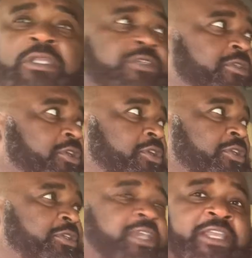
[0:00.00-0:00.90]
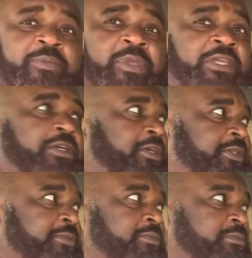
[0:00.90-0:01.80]
this is a good day to be good.
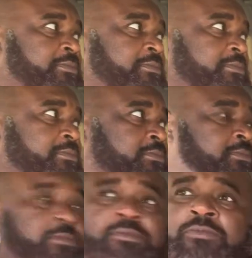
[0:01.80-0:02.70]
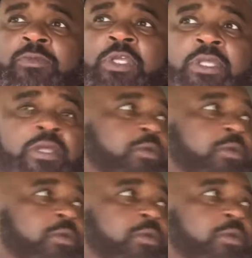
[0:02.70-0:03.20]
Yeah, good day to be